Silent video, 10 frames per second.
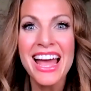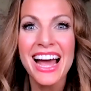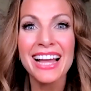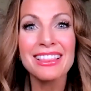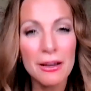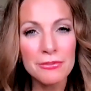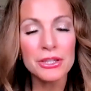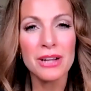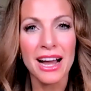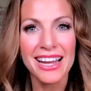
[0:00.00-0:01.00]
I love you
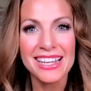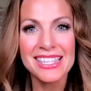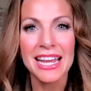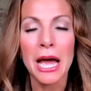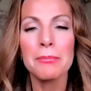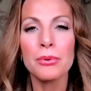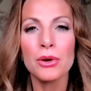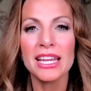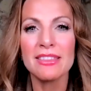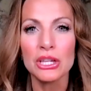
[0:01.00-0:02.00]
guys, and I'm
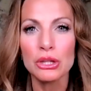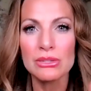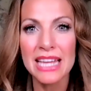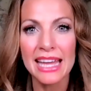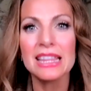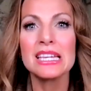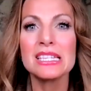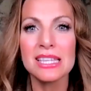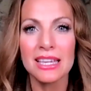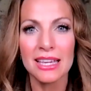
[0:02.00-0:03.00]
praying that you take
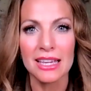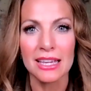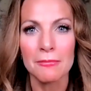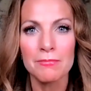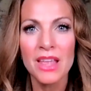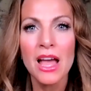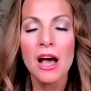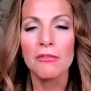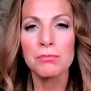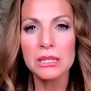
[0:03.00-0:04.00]
this key
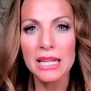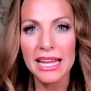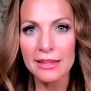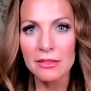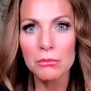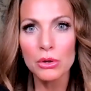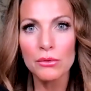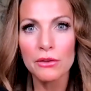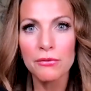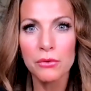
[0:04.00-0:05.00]
of playing the
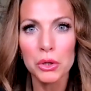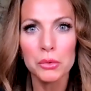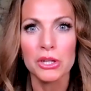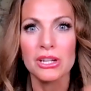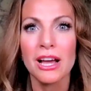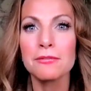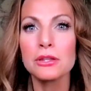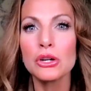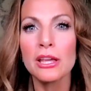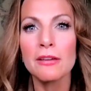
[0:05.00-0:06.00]
movie forward, of
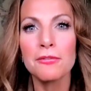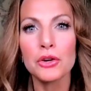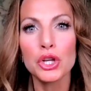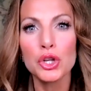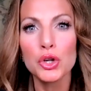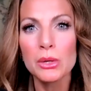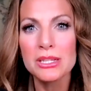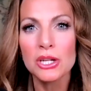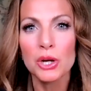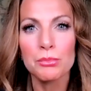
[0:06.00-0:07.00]
looking for a new
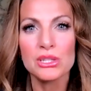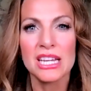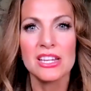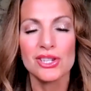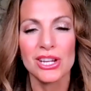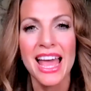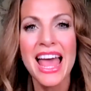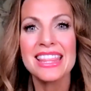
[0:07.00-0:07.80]
interpretation,